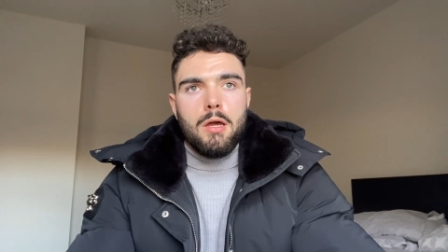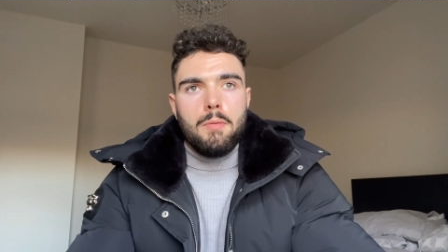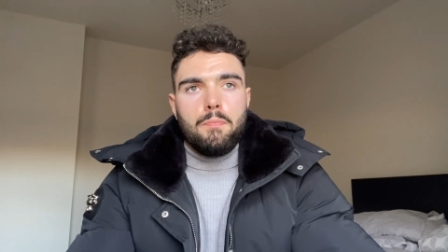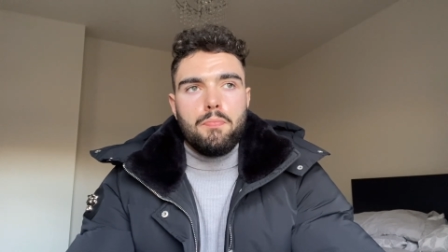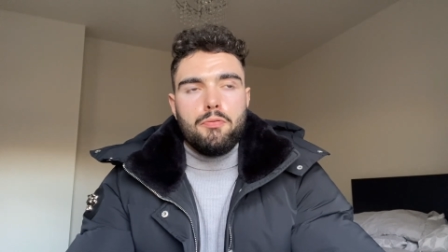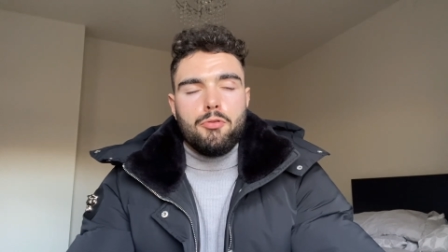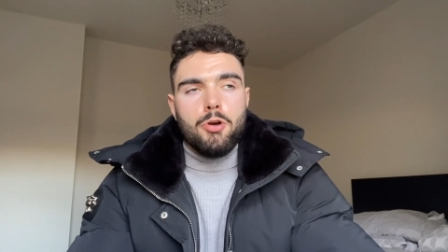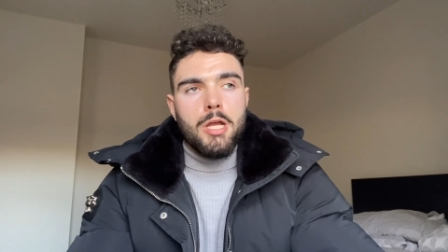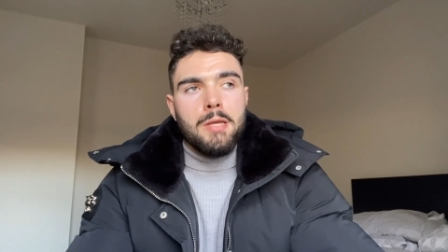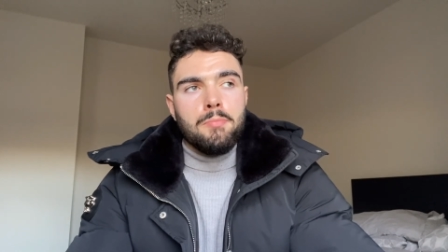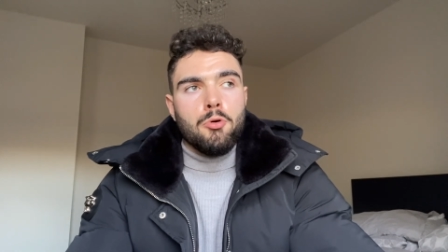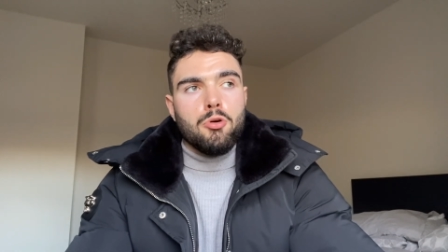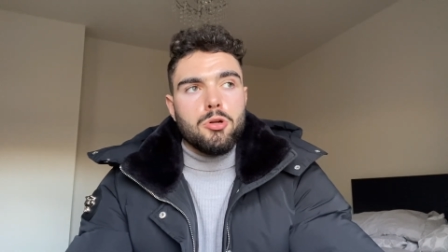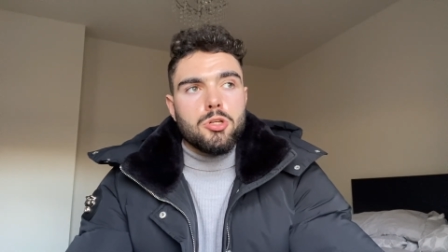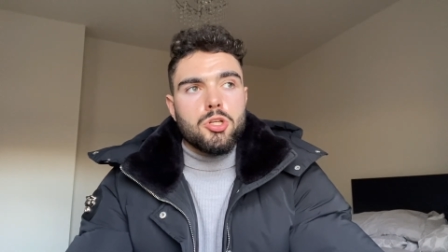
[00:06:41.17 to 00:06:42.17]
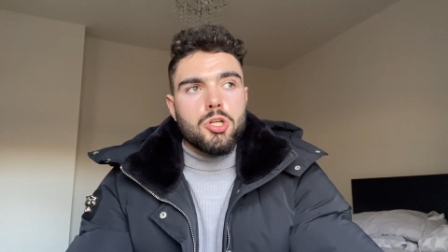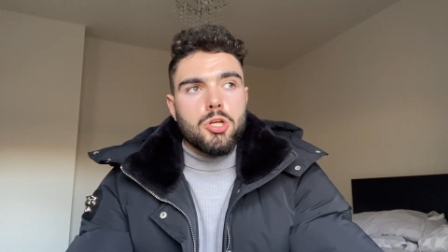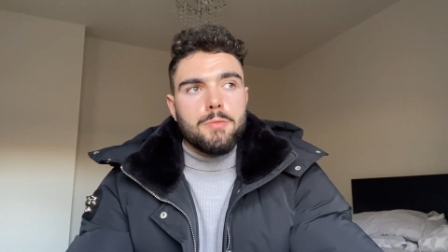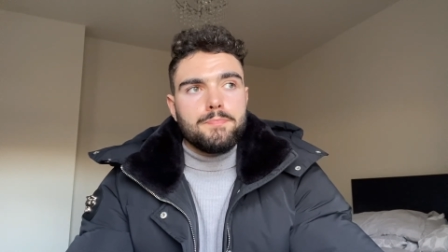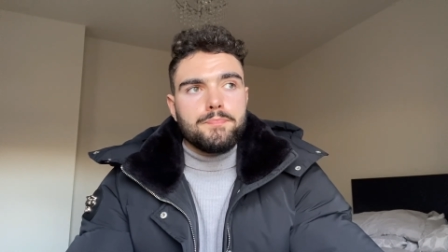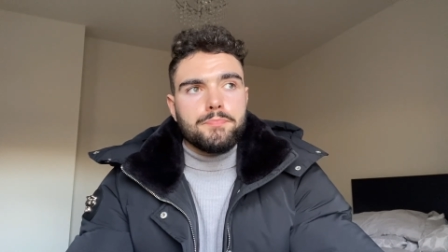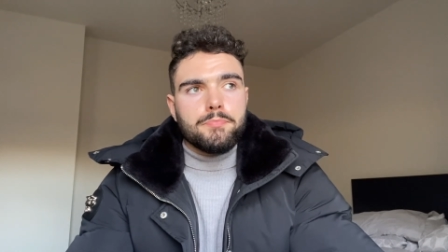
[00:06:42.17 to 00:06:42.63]
pretty
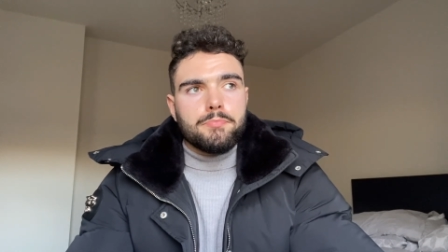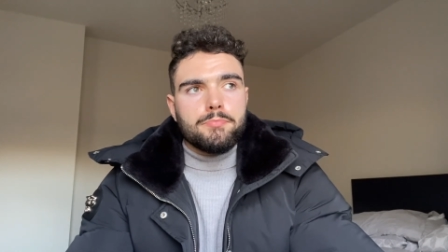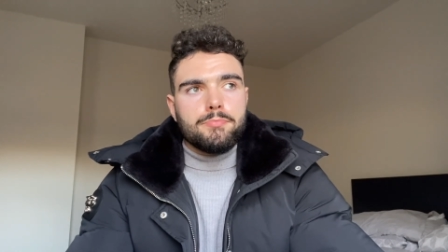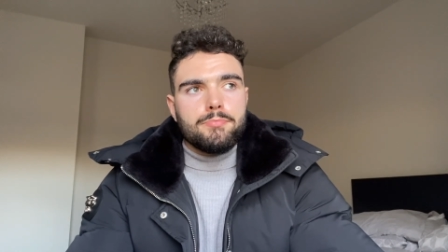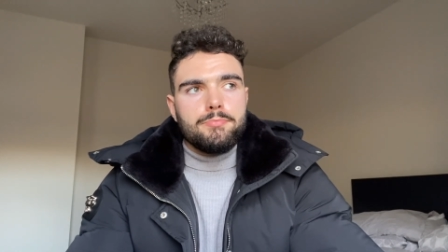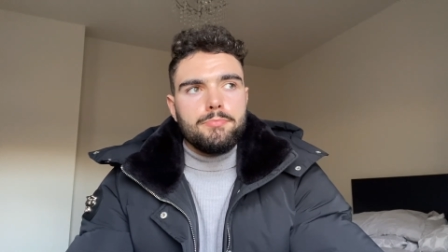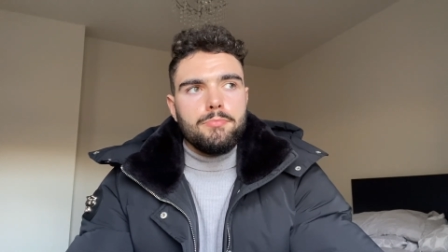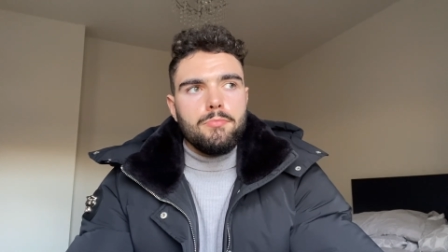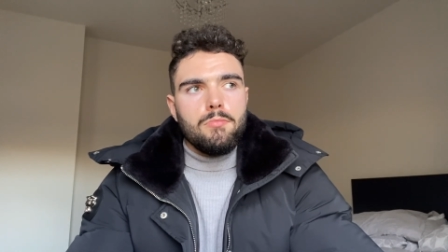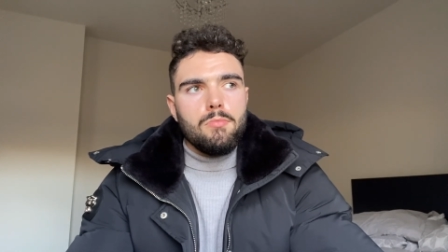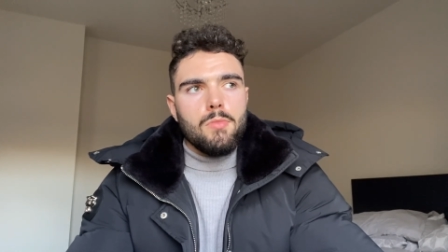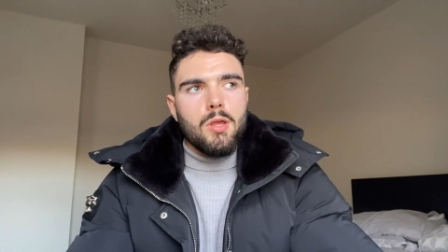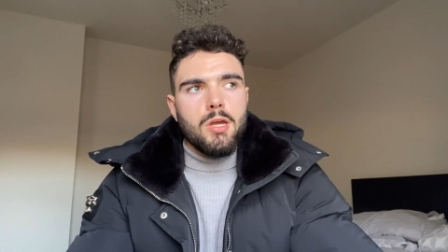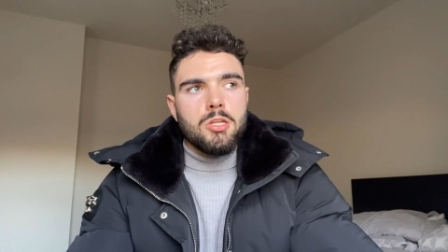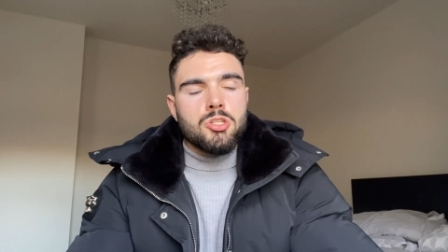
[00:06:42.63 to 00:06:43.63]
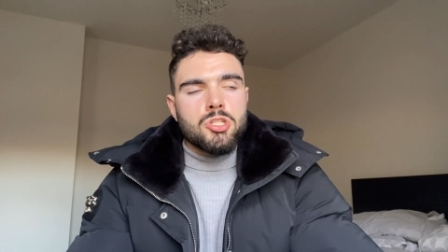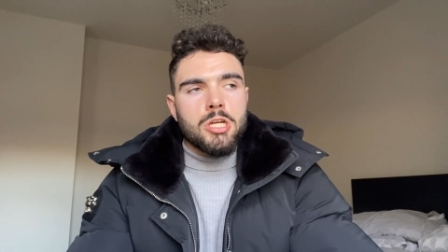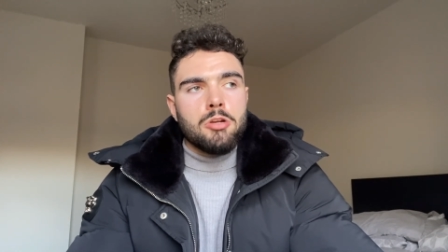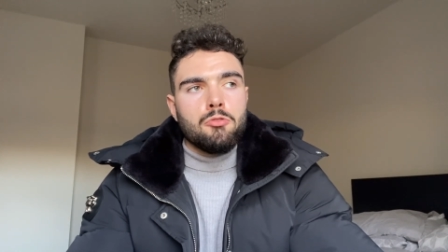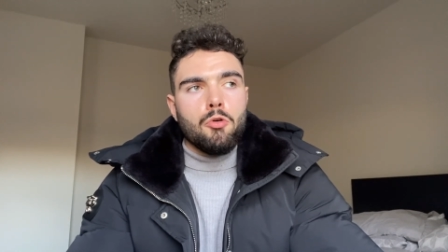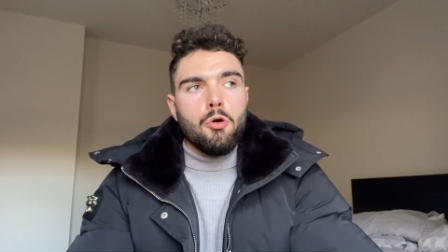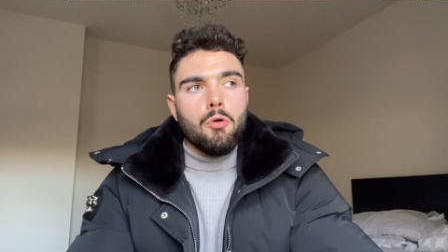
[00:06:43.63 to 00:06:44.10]
much in
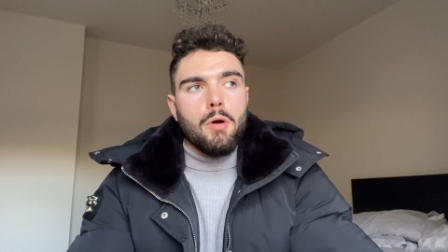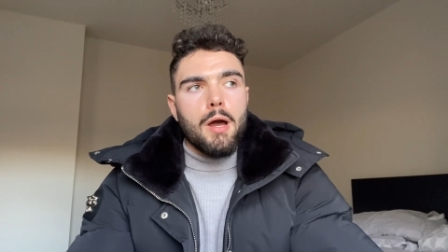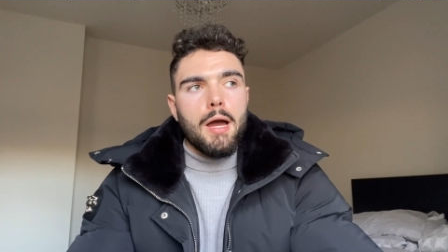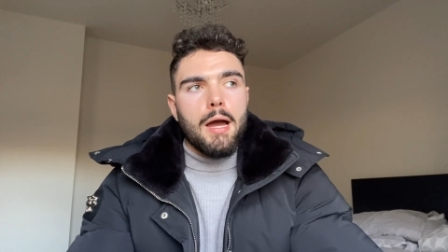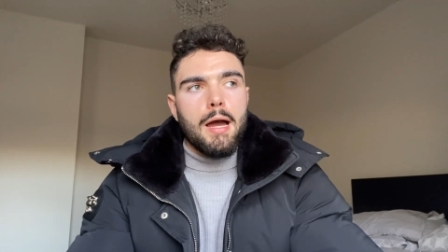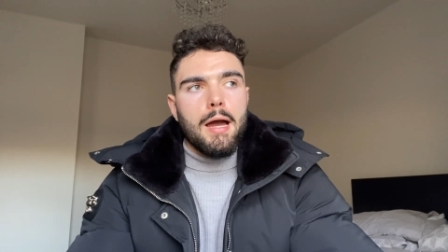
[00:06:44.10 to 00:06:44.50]
general,